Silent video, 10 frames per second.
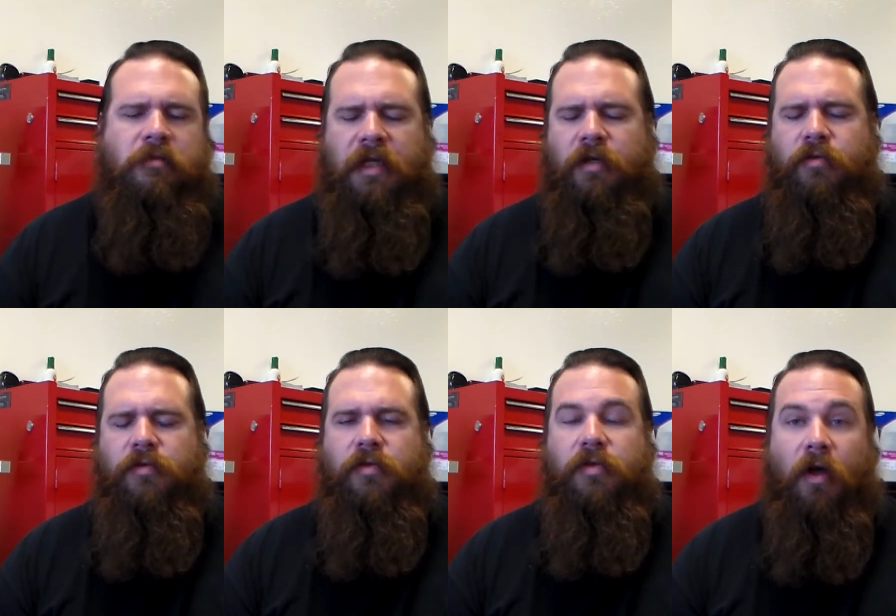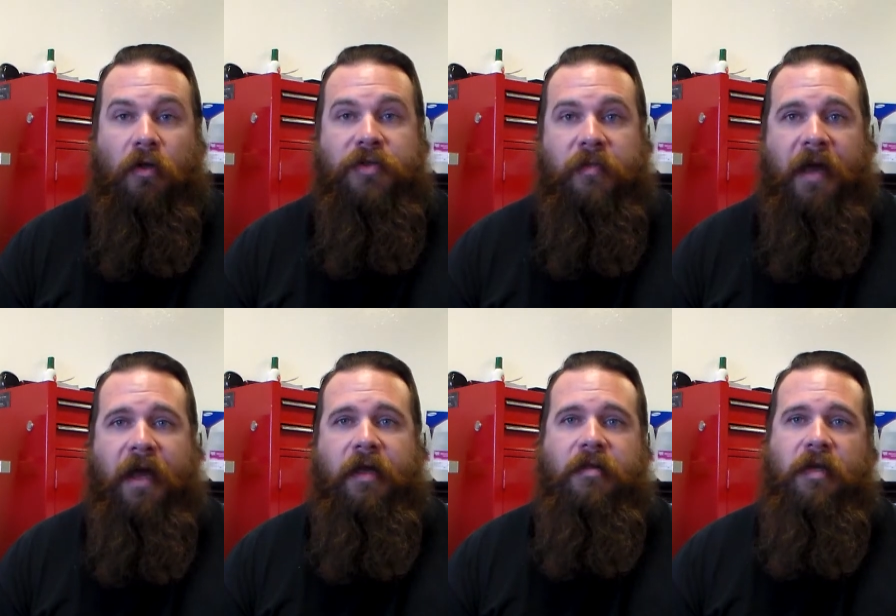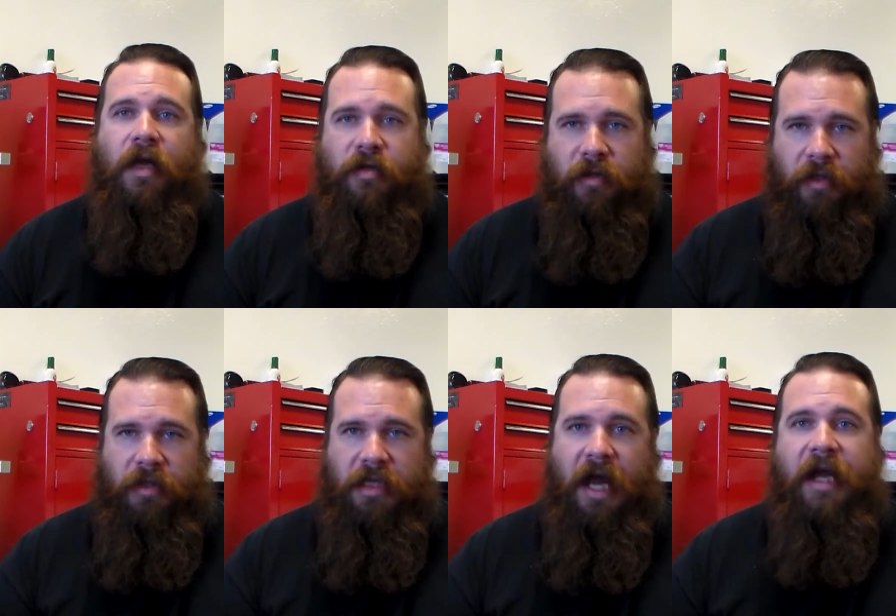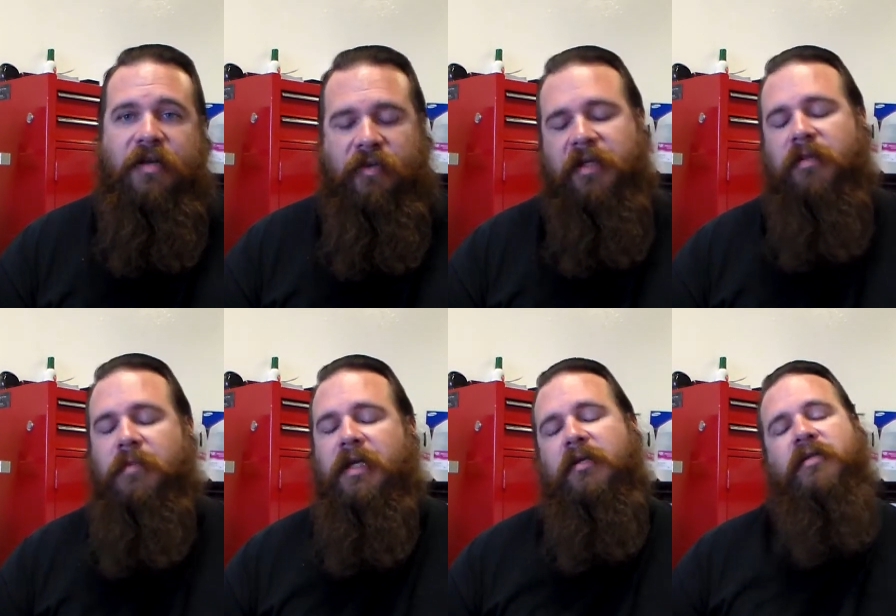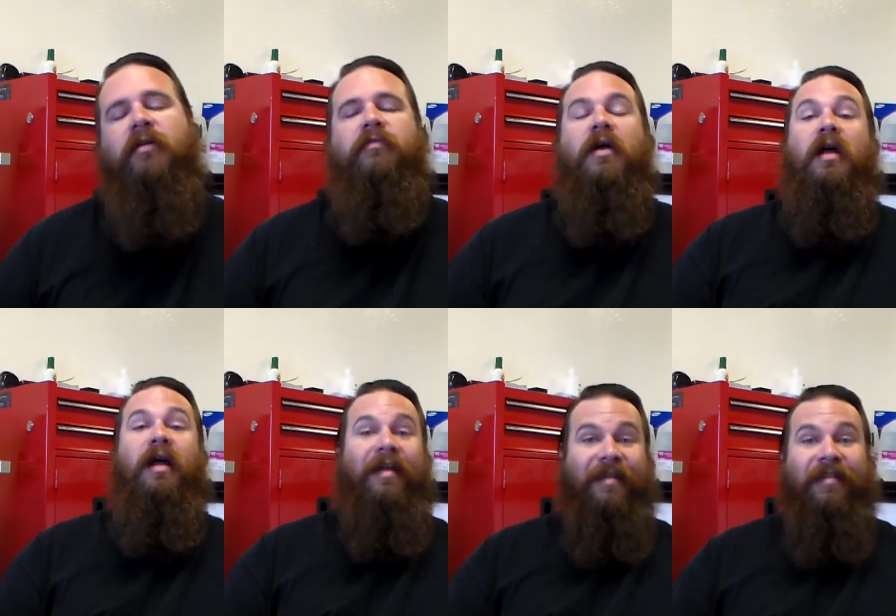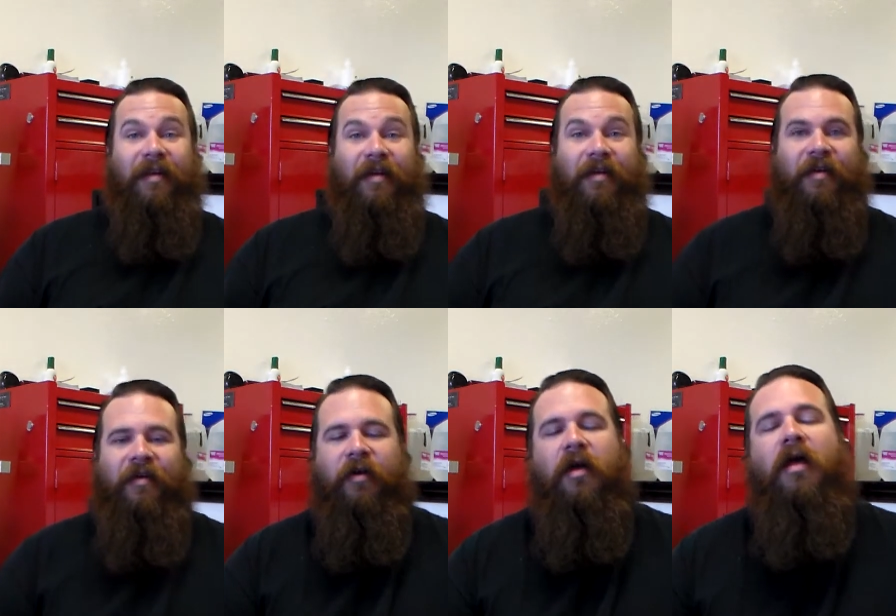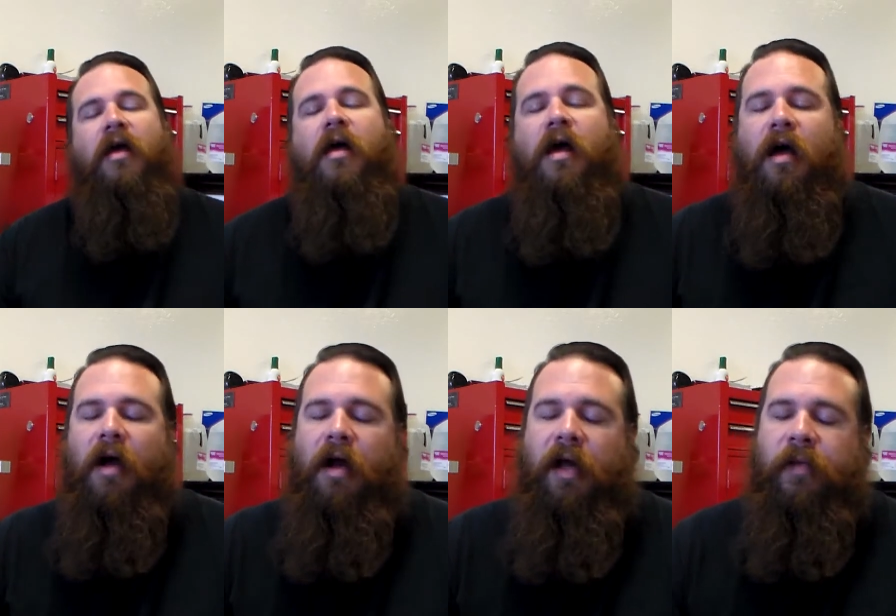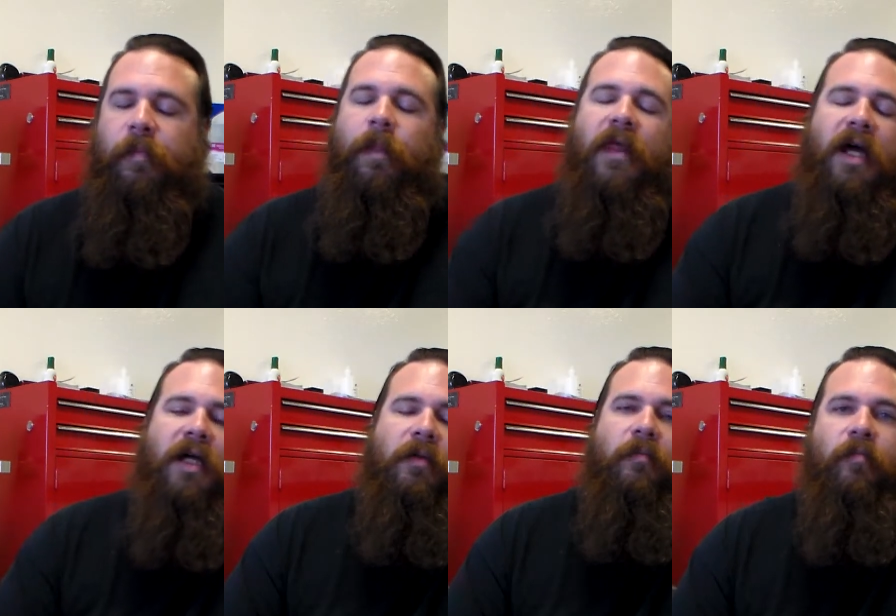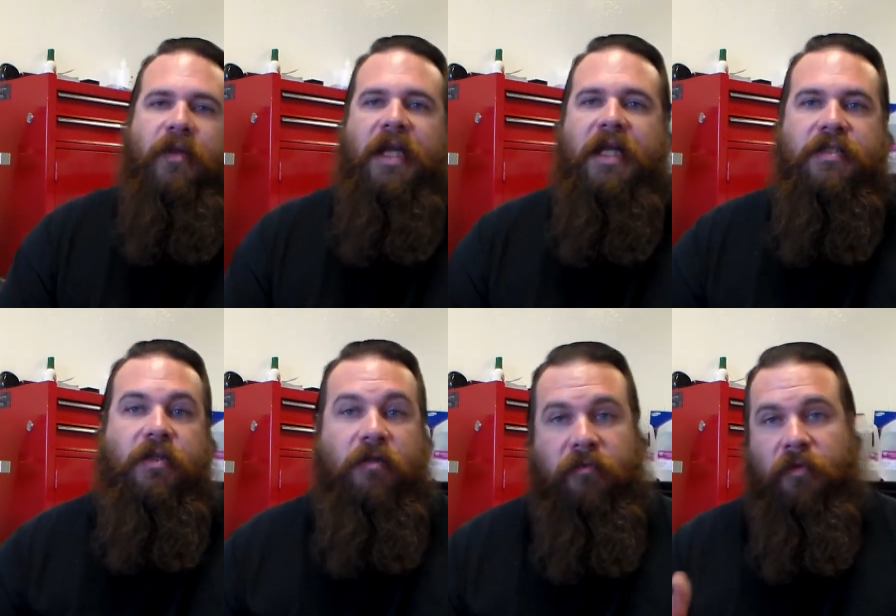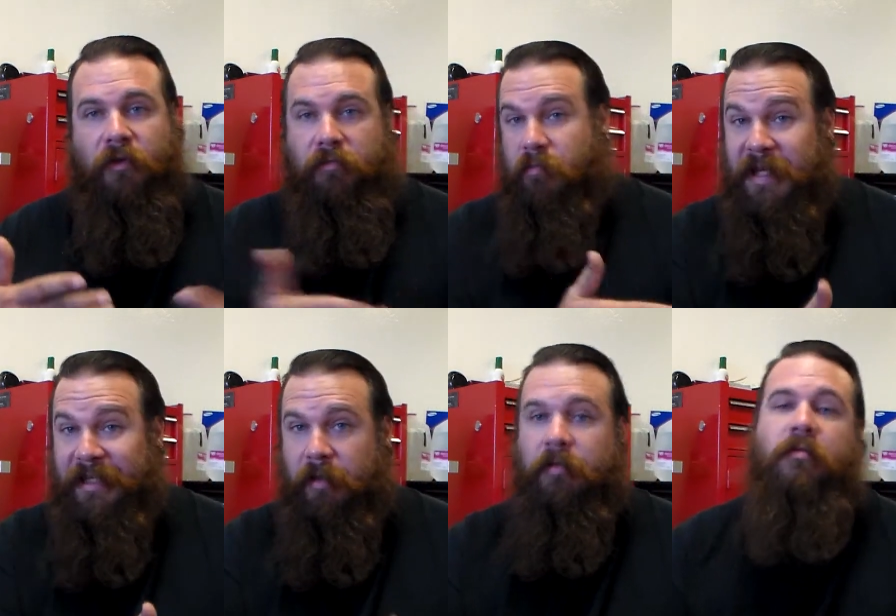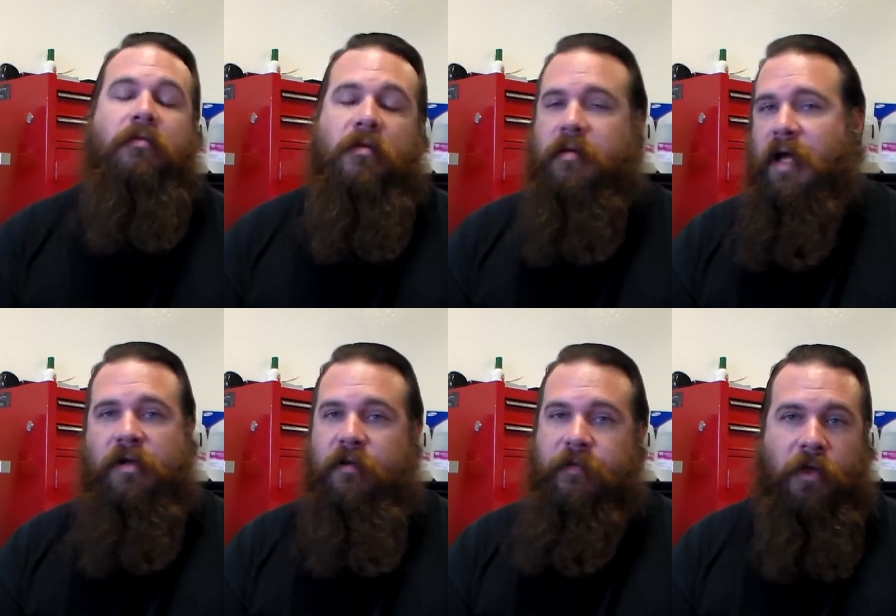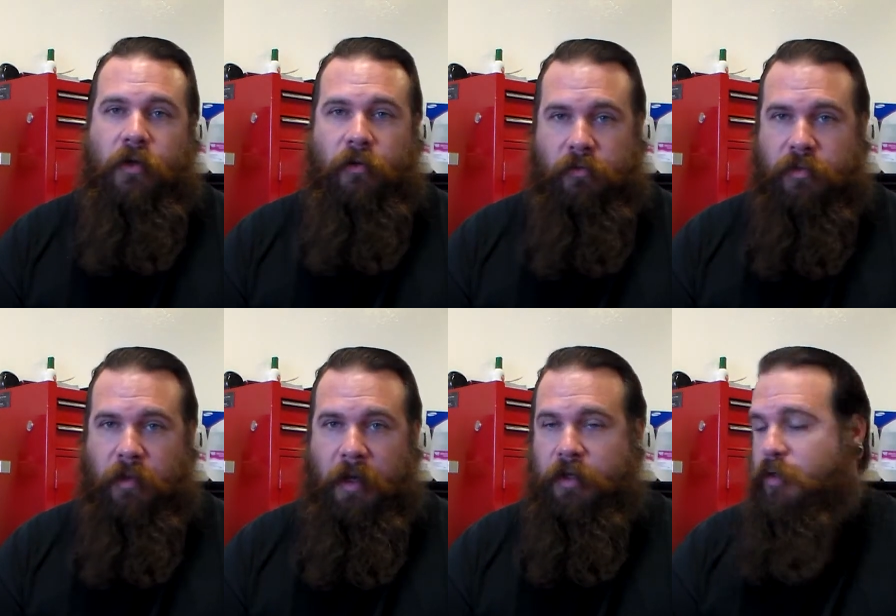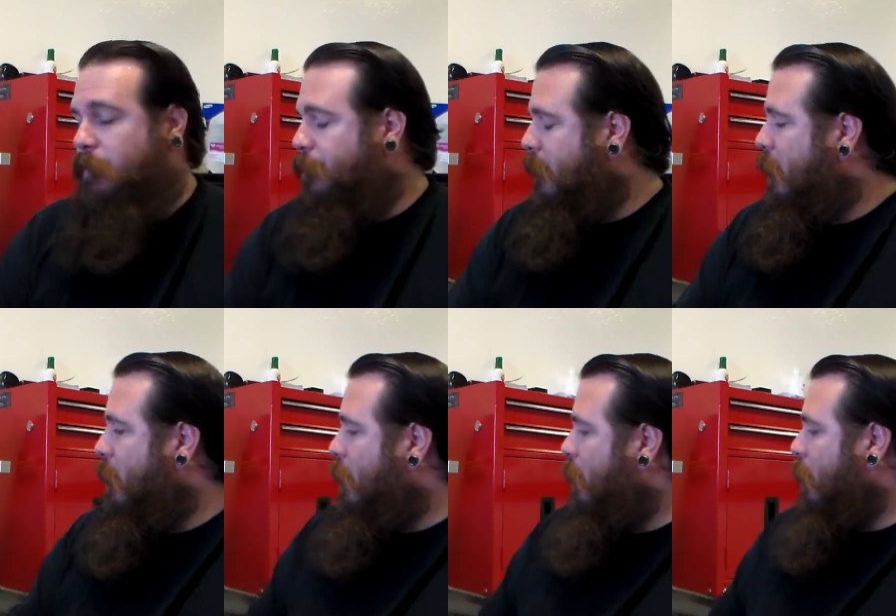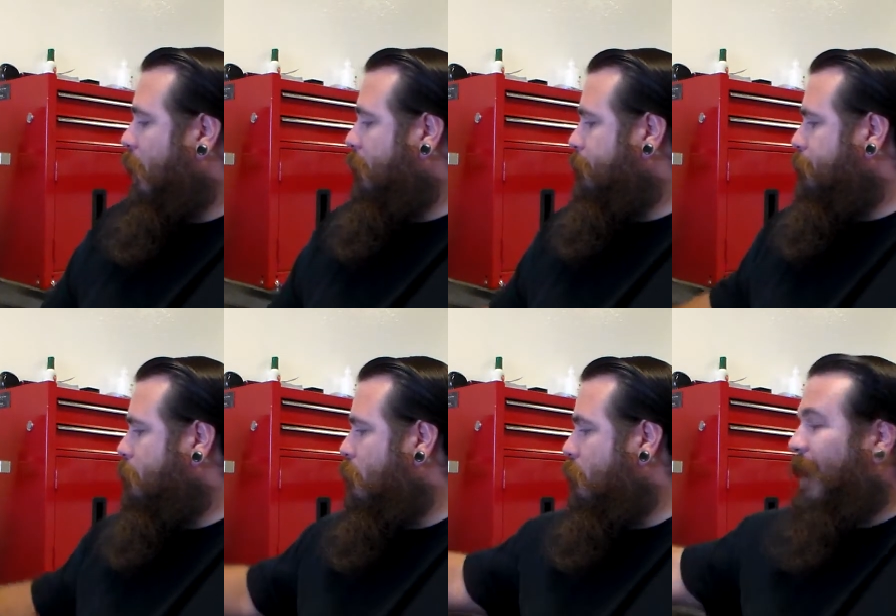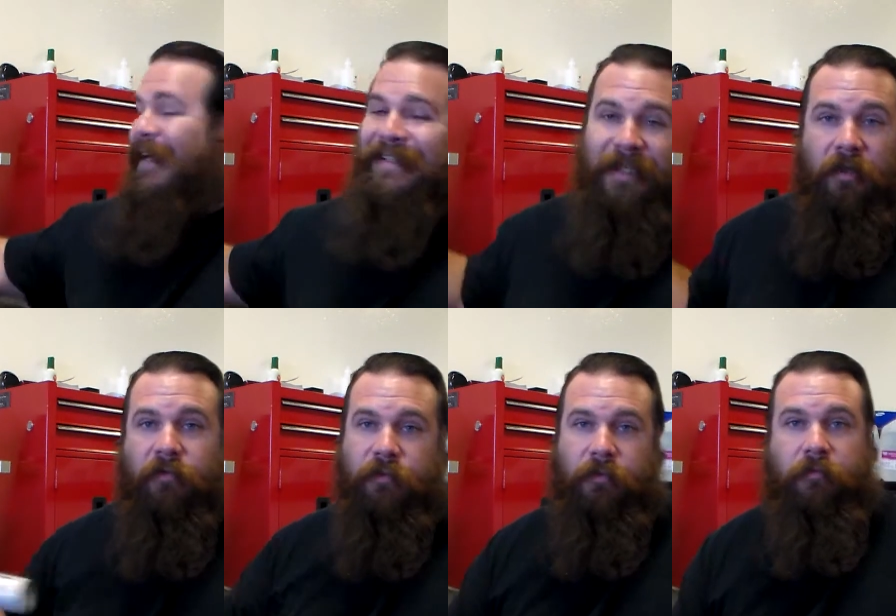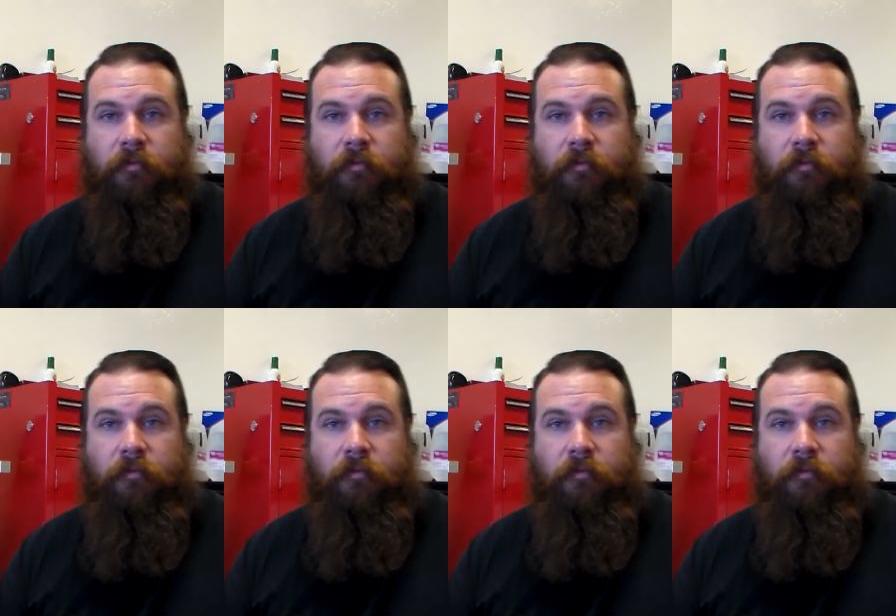they use salt to pack it to actually dehydrate the meat itself. And there you go. All right, and that's good for meat. Not good for you so much. All right, by itself.